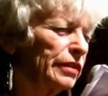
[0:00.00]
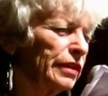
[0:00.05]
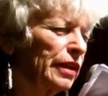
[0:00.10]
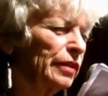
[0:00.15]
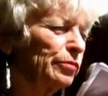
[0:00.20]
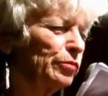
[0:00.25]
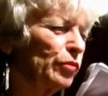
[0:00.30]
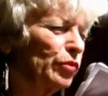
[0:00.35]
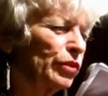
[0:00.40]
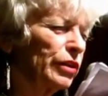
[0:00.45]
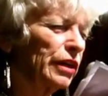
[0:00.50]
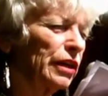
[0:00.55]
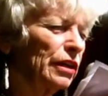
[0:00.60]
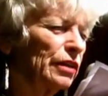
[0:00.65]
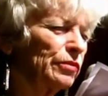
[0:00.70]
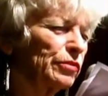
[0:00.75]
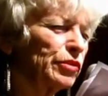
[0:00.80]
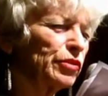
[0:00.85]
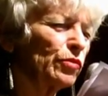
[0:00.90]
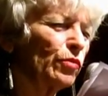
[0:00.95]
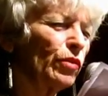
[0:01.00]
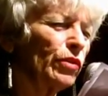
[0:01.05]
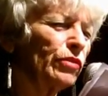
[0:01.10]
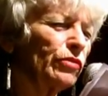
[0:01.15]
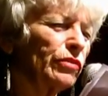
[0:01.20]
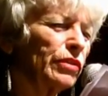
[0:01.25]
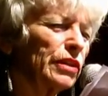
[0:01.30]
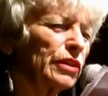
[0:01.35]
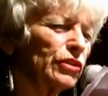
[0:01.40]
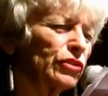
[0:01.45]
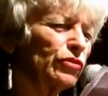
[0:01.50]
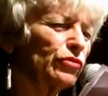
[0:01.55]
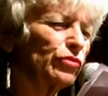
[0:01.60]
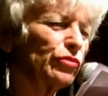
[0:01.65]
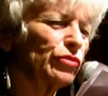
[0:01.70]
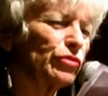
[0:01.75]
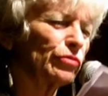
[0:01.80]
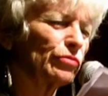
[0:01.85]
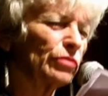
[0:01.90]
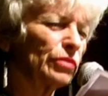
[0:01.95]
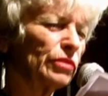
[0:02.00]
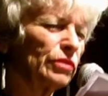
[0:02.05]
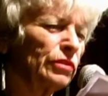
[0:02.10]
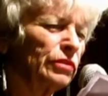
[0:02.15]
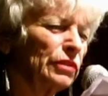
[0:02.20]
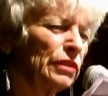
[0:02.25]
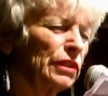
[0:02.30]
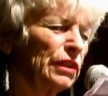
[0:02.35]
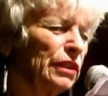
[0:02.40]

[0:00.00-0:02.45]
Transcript: that morning, I was wondering as usual